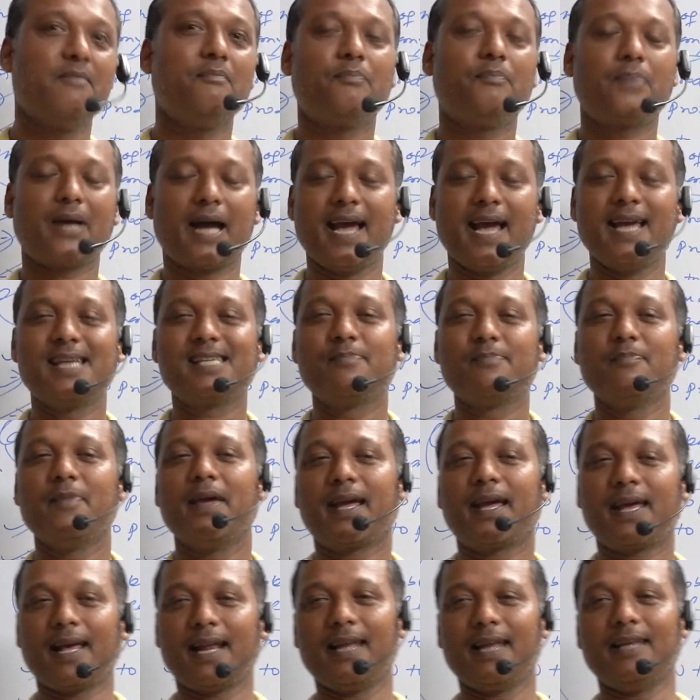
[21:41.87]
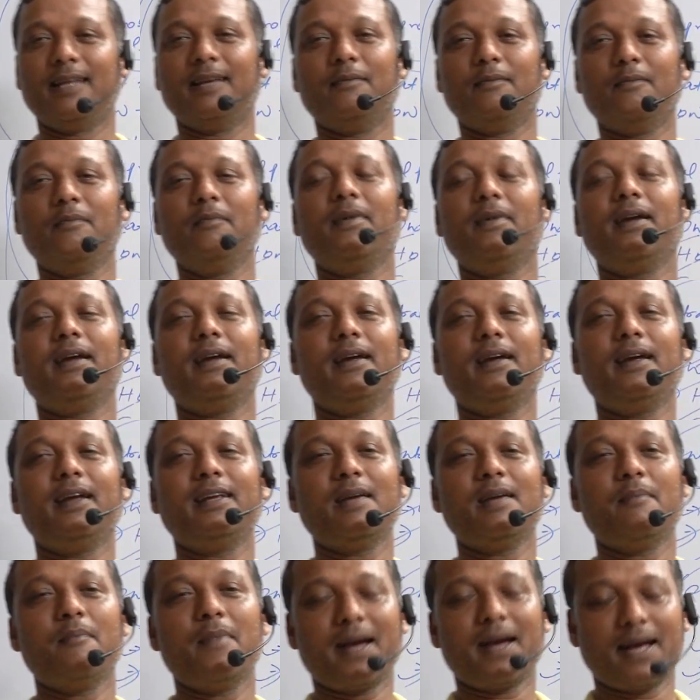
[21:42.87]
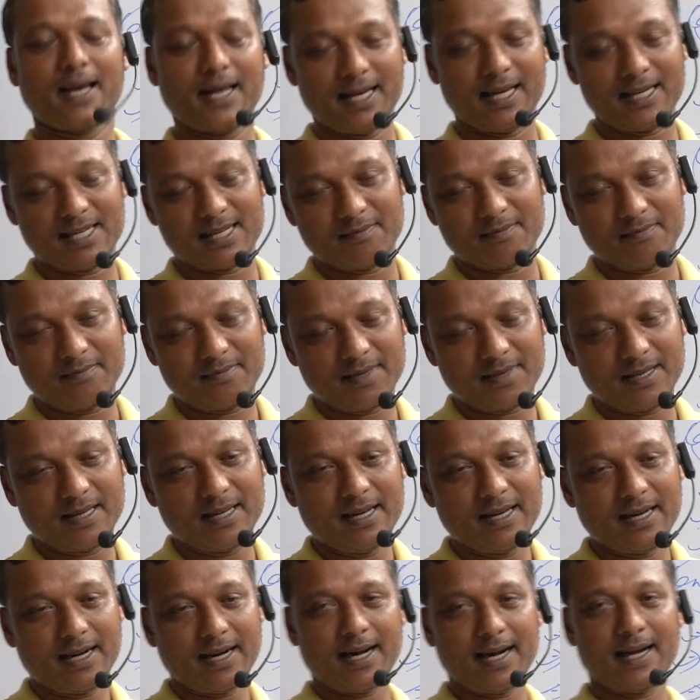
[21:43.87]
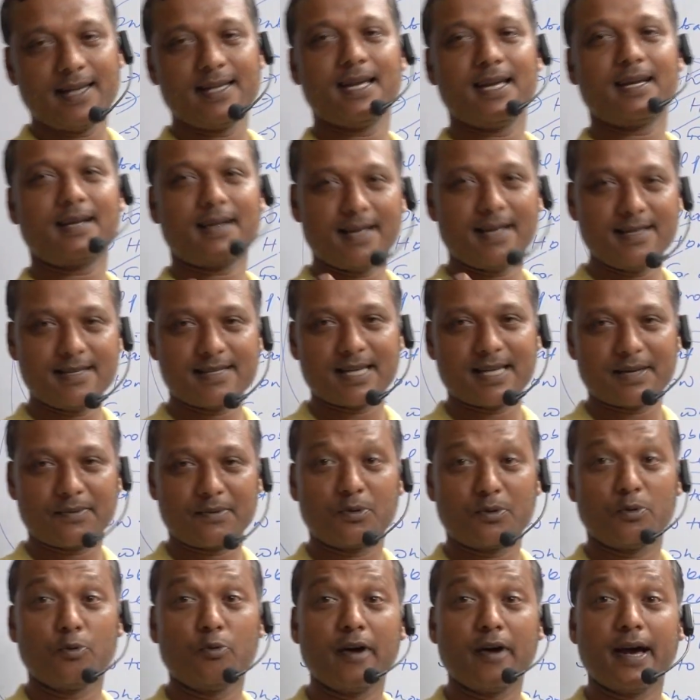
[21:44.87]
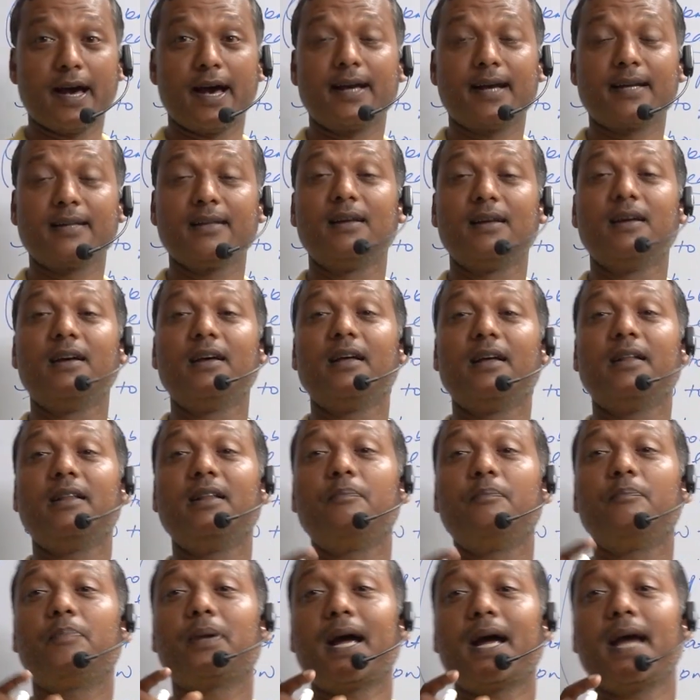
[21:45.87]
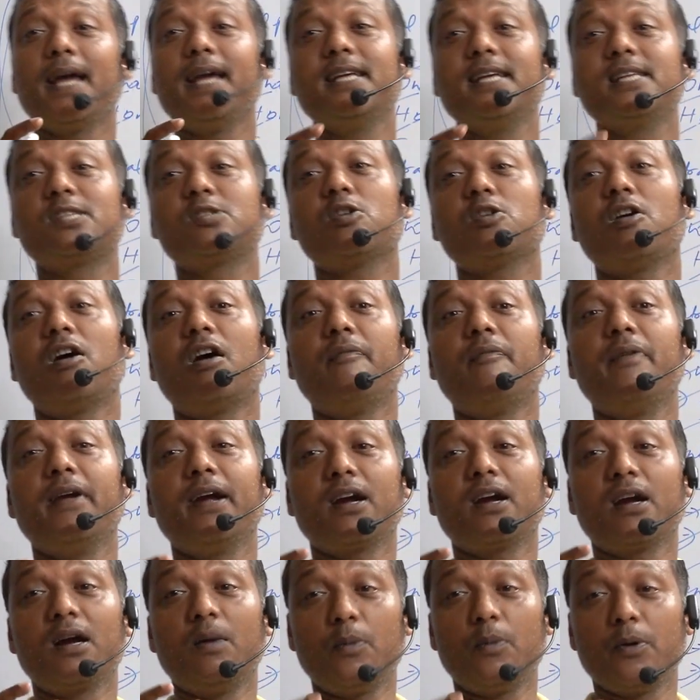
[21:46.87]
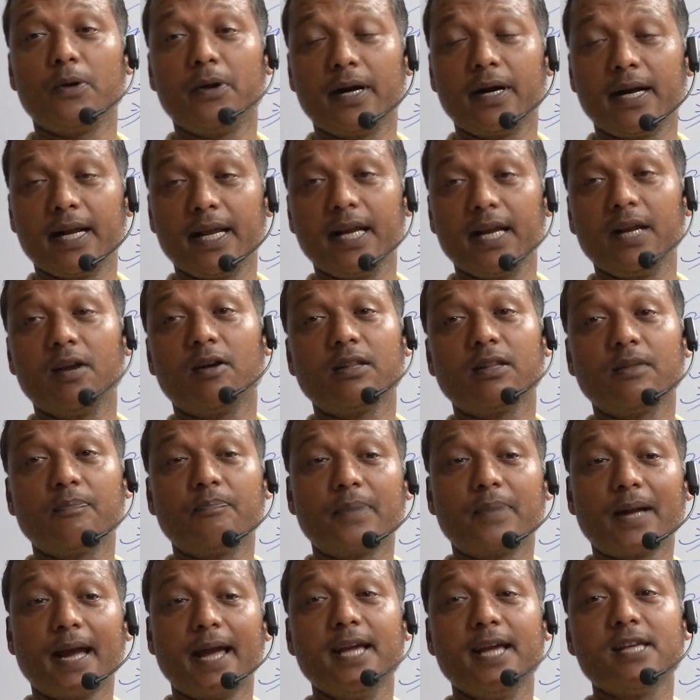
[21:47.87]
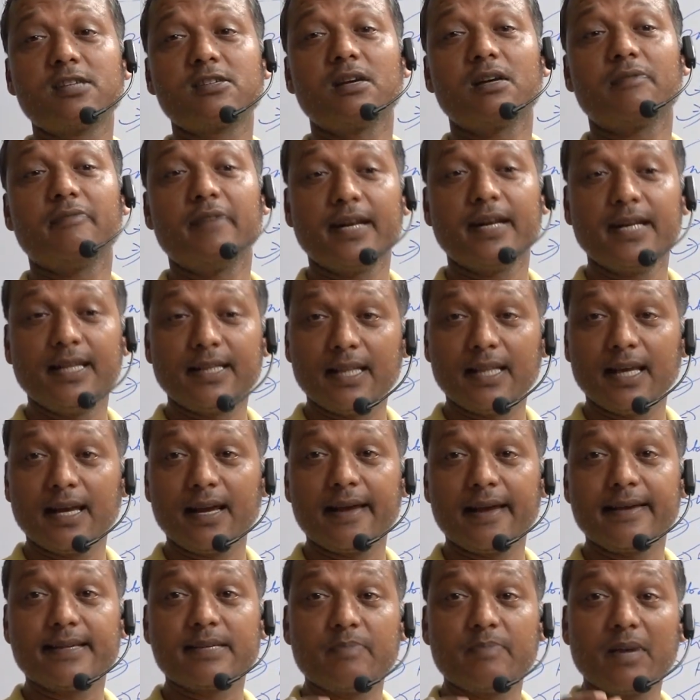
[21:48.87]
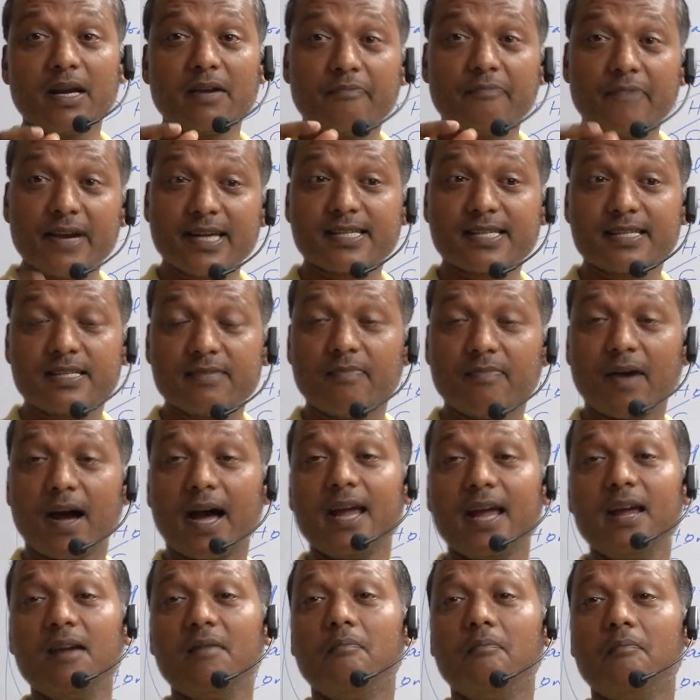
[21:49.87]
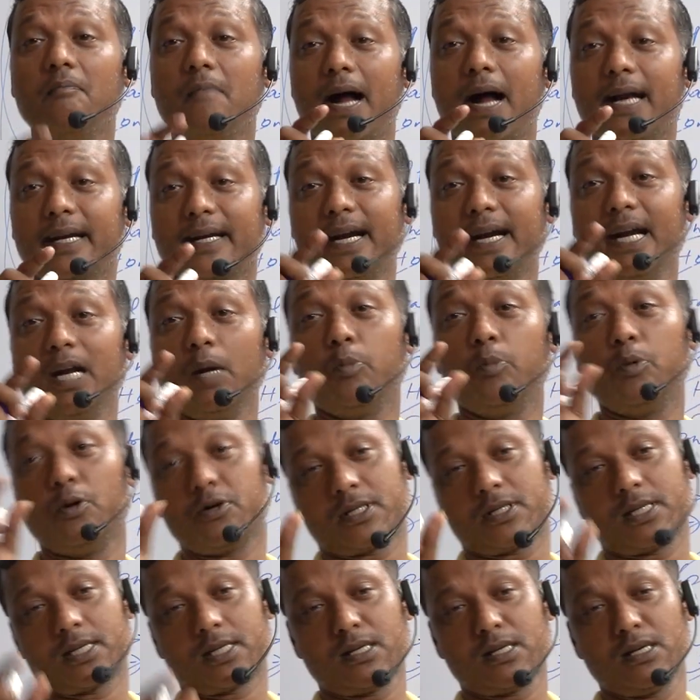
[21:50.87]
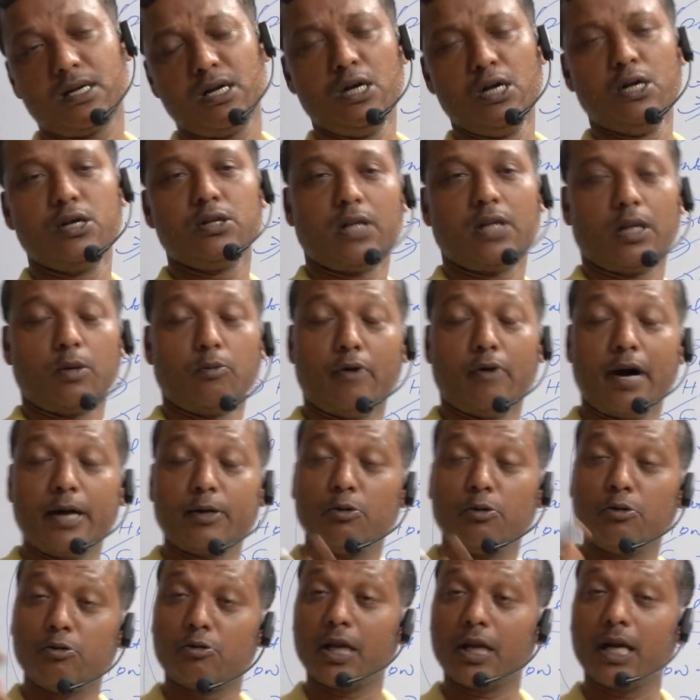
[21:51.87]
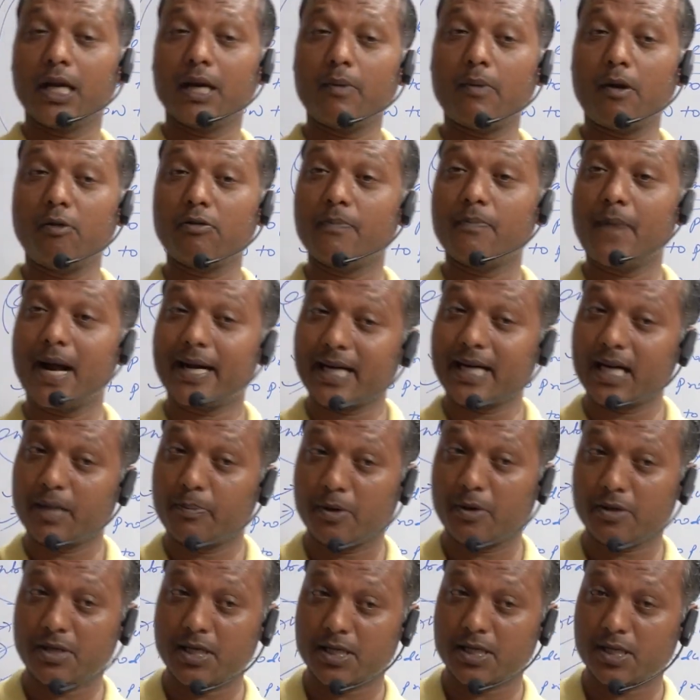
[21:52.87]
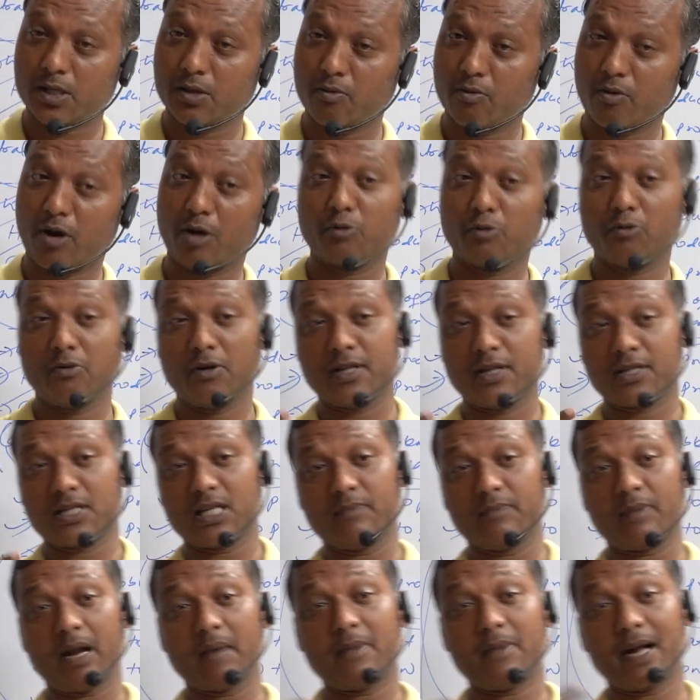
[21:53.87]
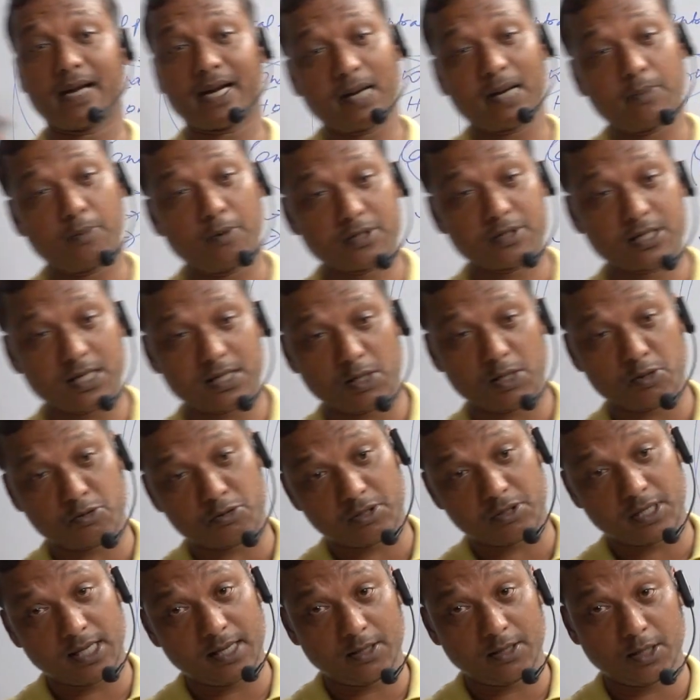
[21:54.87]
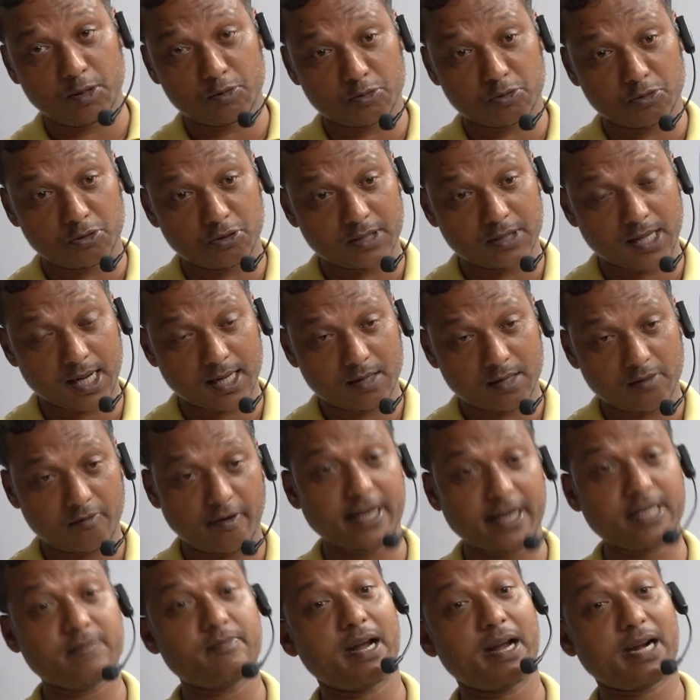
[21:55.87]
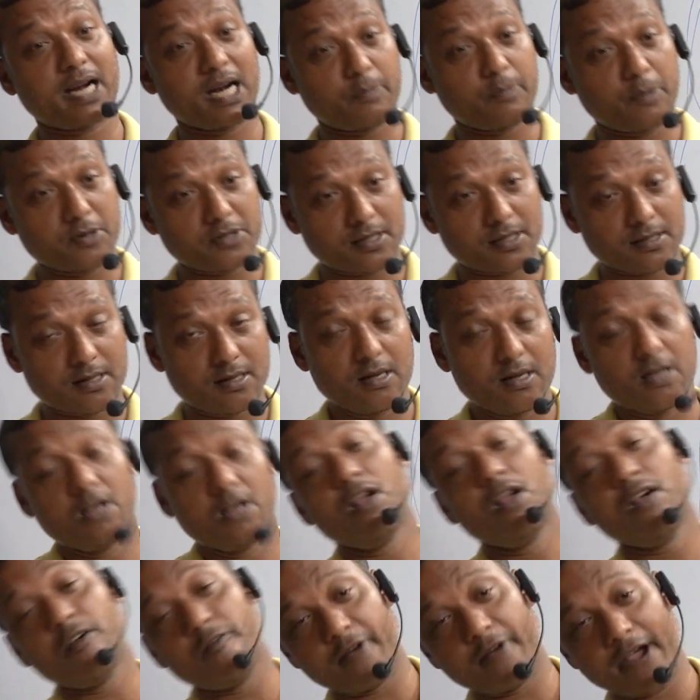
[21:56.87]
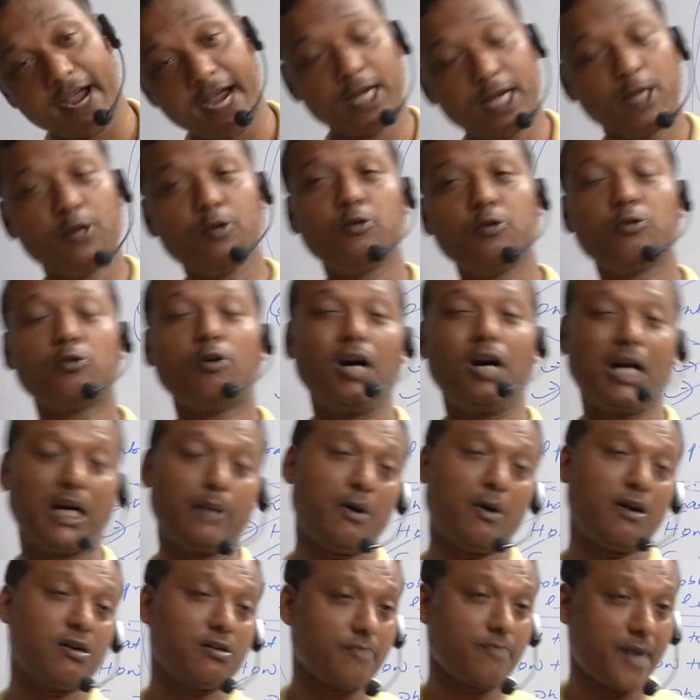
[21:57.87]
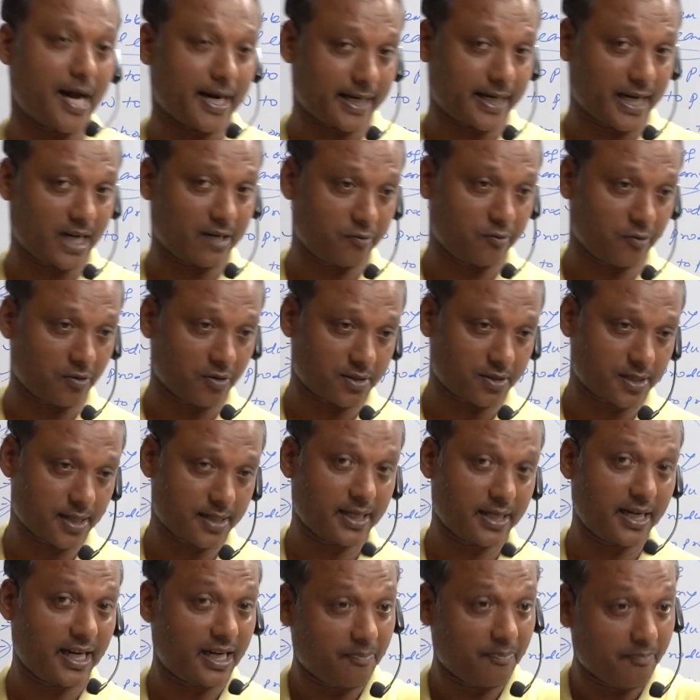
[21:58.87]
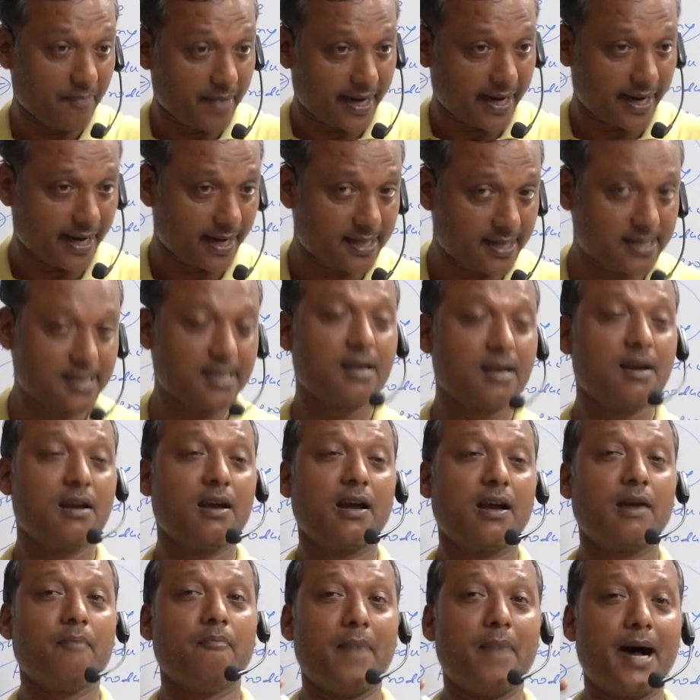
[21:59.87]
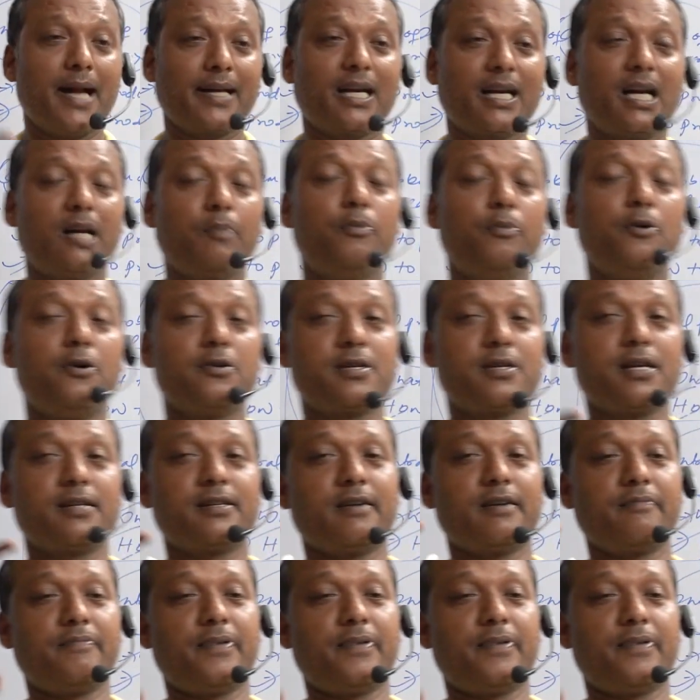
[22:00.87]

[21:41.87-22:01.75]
price mechanism is a mechanism. It is a concept where the price of a commodity or the price of anything is being fixed by market forces. Then what do you think about market forces? What do you understand by market forces? You should know that. What is market forces? When you talk about market forces, it means market forces